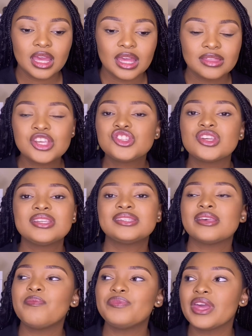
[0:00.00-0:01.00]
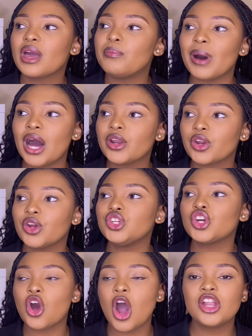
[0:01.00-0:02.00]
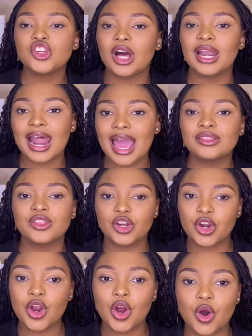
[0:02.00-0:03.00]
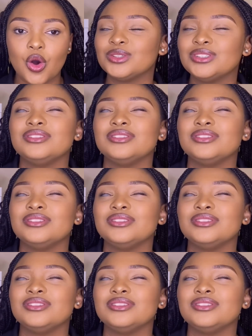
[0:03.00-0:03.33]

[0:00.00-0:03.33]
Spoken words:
there's just something about her, you can't not like the girl.